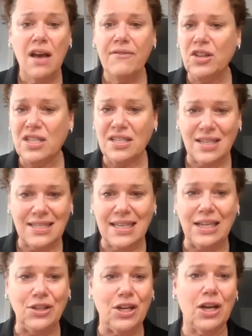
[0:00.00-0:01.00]
versus the
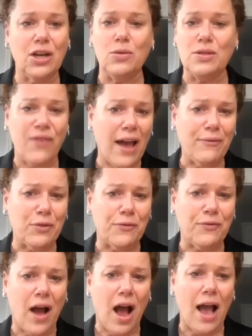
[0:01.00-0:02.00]
senior who's
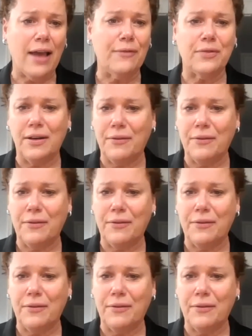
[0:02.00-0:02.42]
5'5",